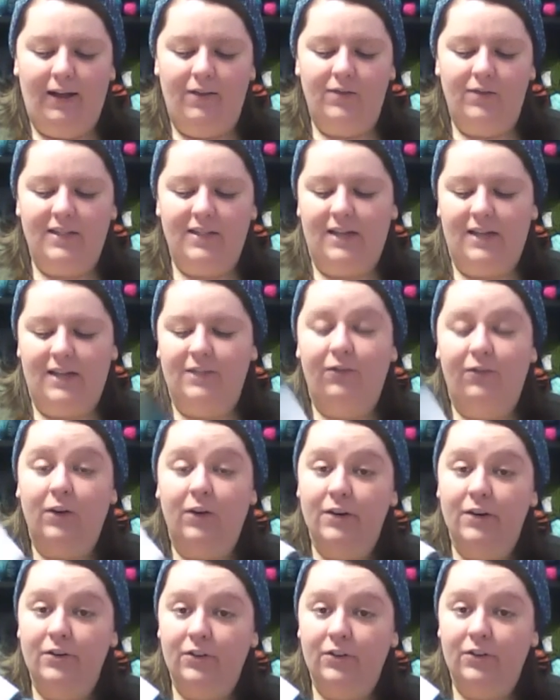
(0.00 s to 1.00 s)
This has
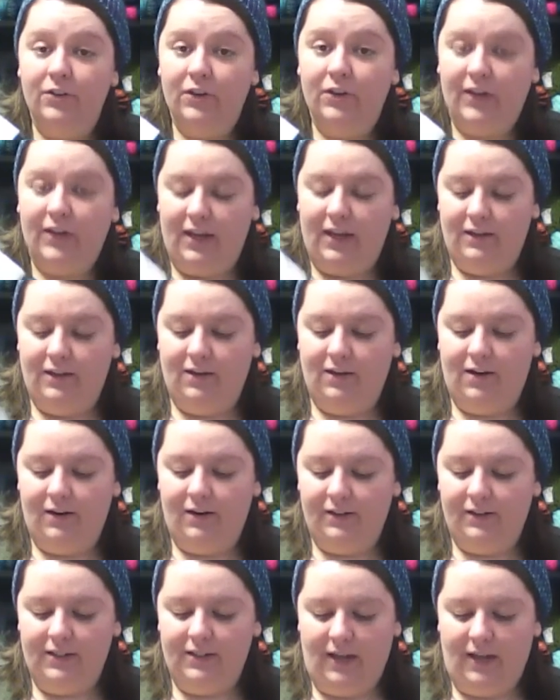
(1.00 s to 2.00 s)
438
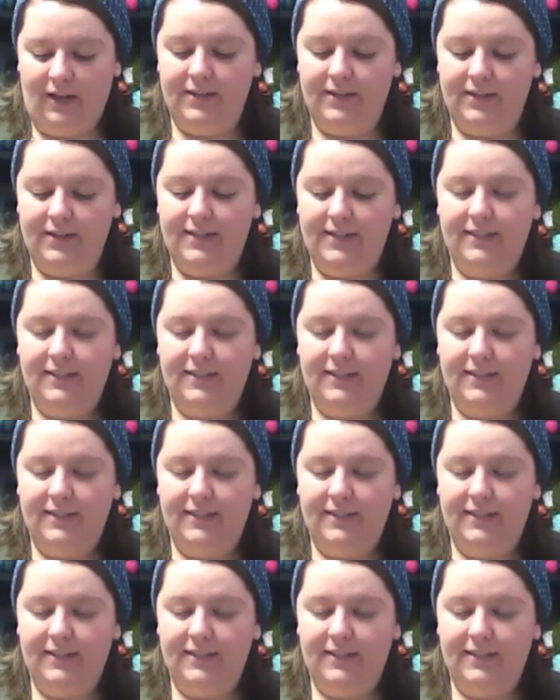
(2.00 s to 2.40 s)
yards and has a